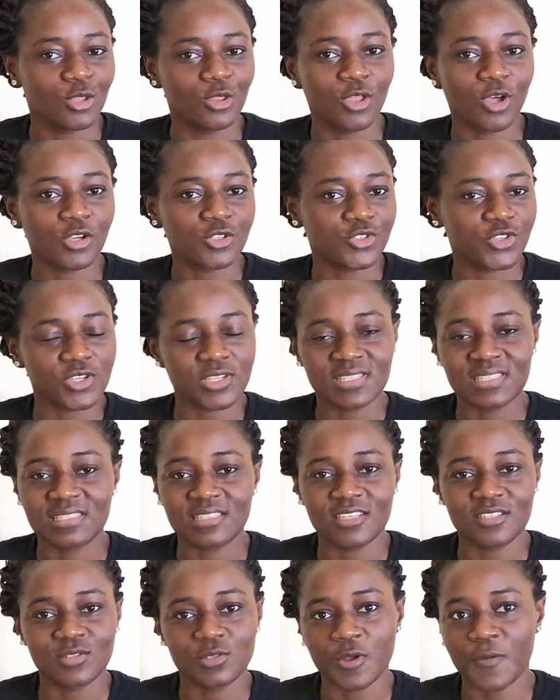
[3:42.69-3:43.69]
Don't just
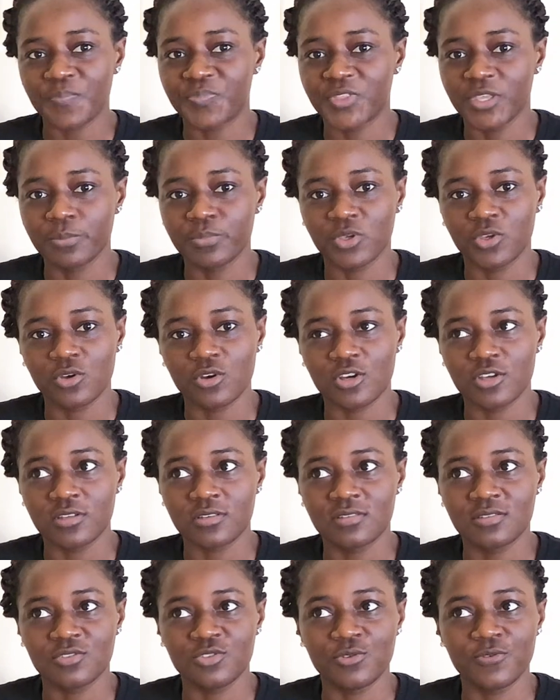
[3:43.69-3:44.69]
say something
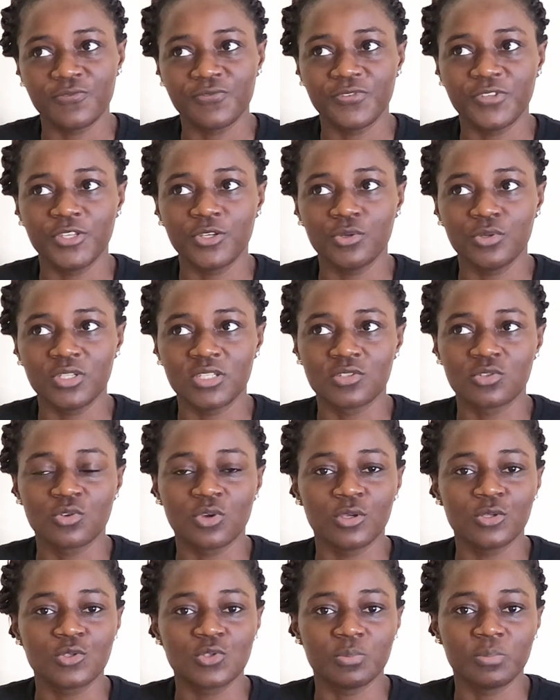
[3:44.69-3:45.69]
because you feel it's
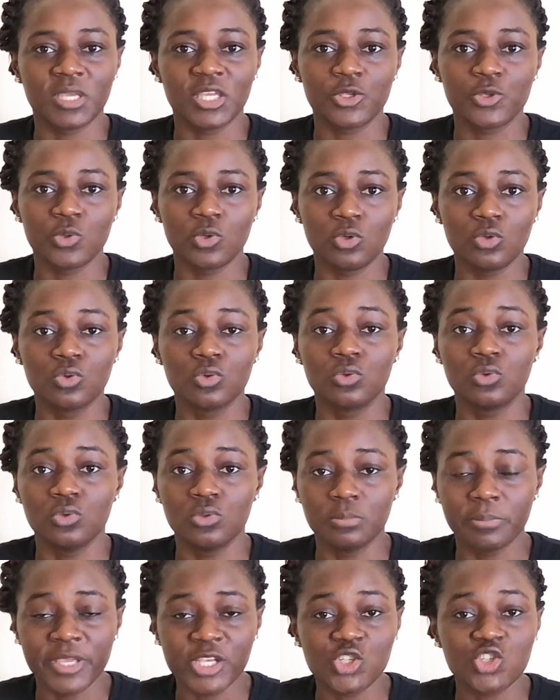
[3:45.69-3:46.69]
going to make you look
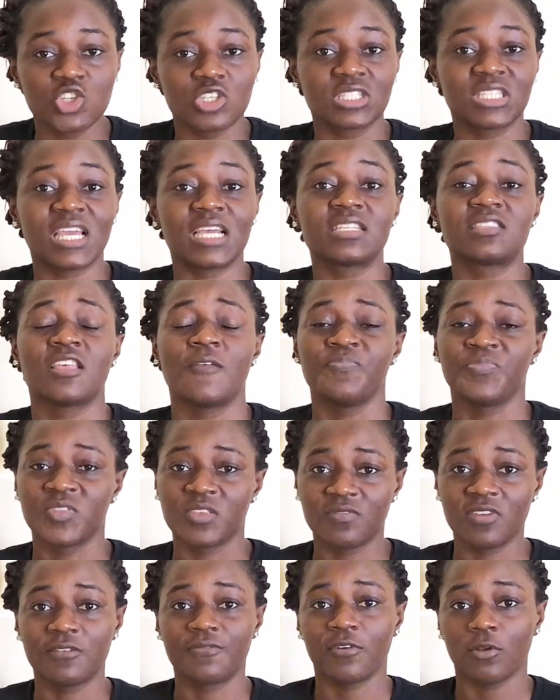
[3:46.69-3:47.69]
good. Make sure that
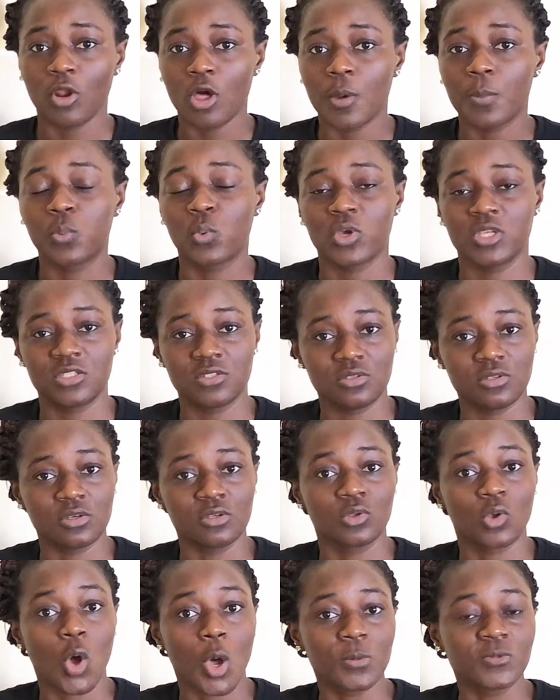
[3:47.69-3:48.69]
if a follow-up
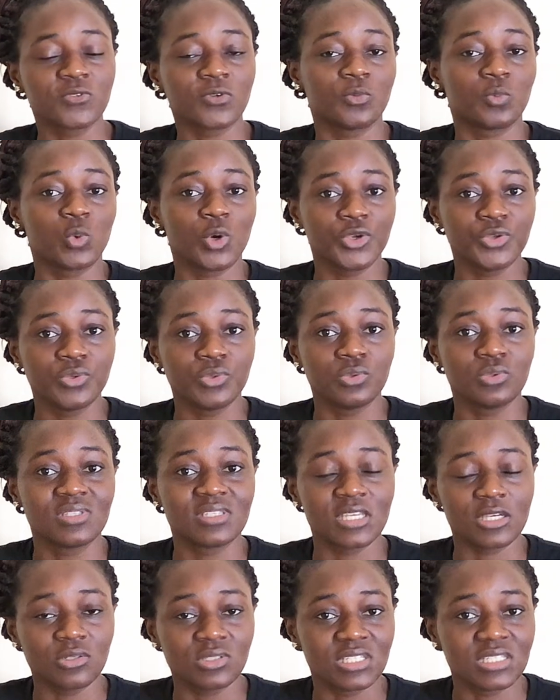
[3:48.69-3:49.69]
question comes from what you
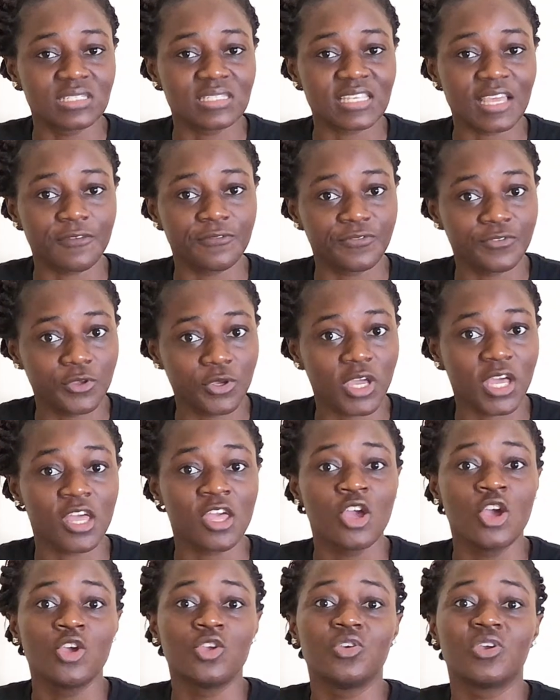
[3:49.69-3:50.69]
tell the interviewer,
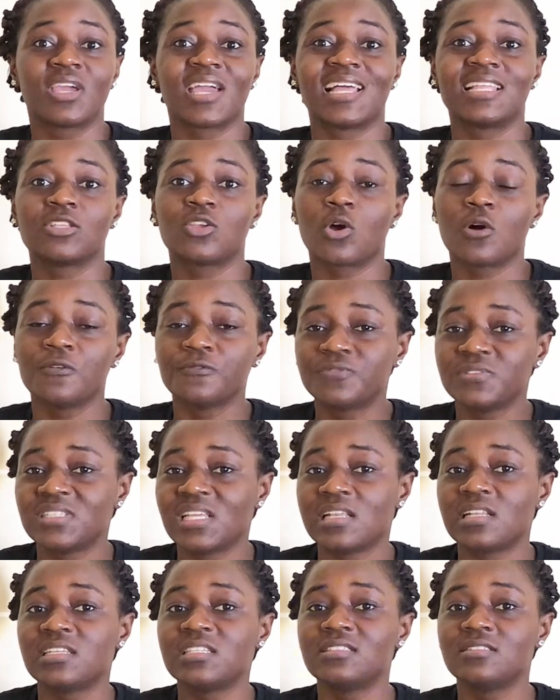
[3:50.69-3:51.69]
you can
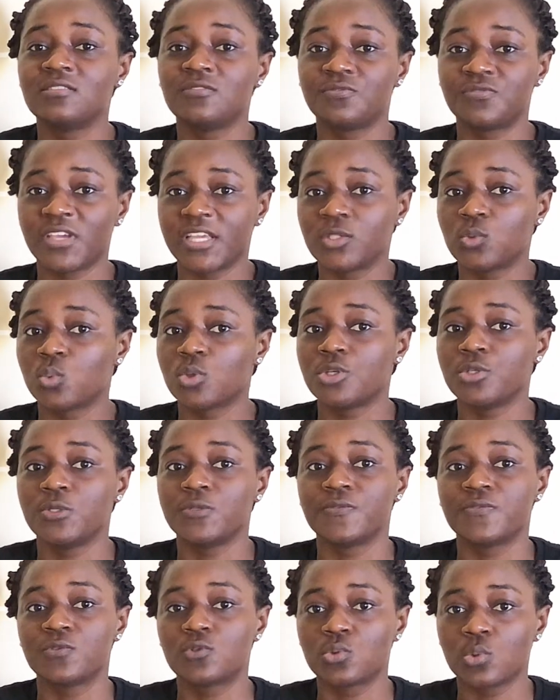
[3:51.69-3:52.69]
confidently defend what
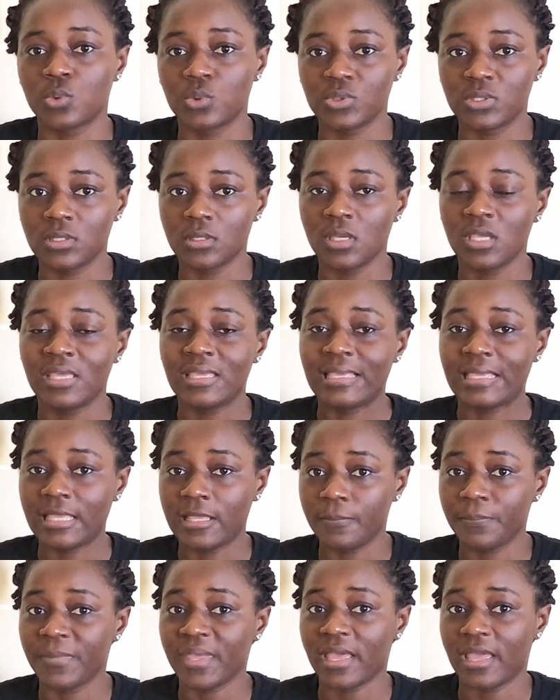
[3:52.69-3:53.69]
you've told him